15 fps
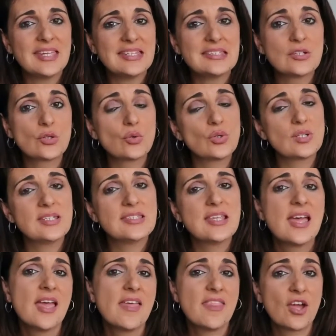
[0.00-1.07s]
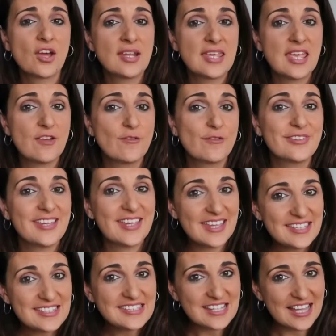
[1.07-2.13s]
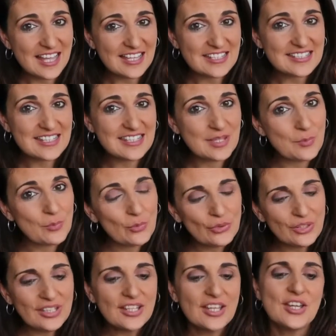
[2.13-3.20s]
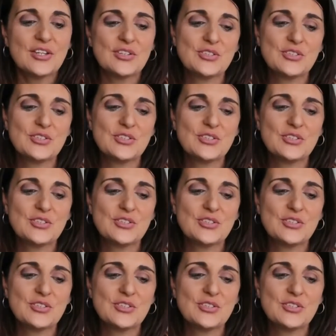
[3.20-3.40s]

Easter goodies they're going to get for the Easter hunt in the morning.